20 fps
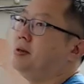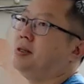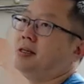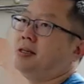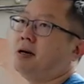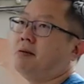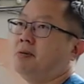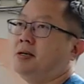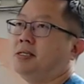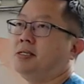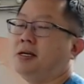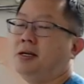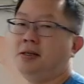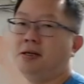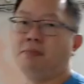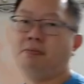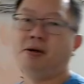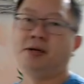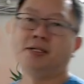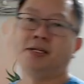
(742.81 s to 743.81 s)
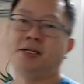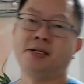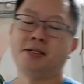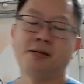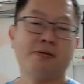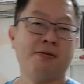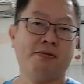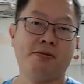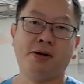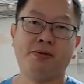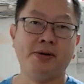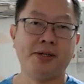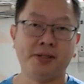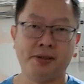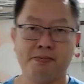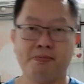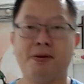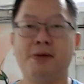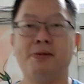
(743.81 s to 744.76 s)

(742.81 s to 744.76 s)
numbers in the boxes? Very simple.